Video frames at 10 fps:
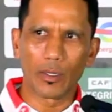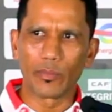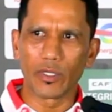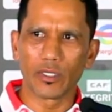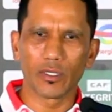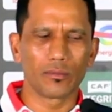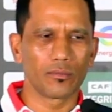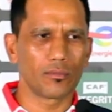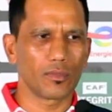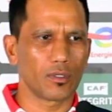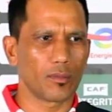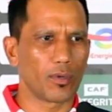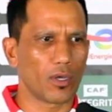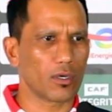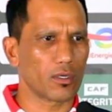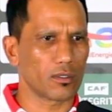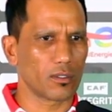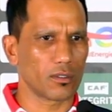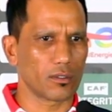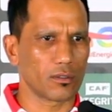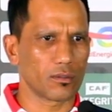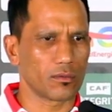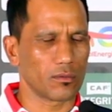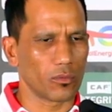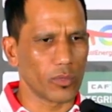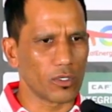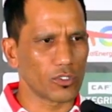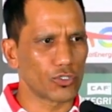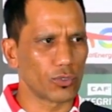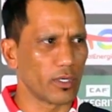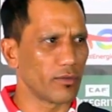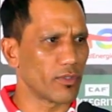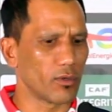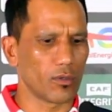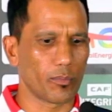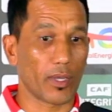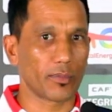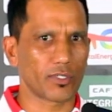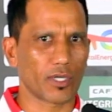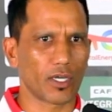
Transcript: medium block. We're not sure if they will perhaps try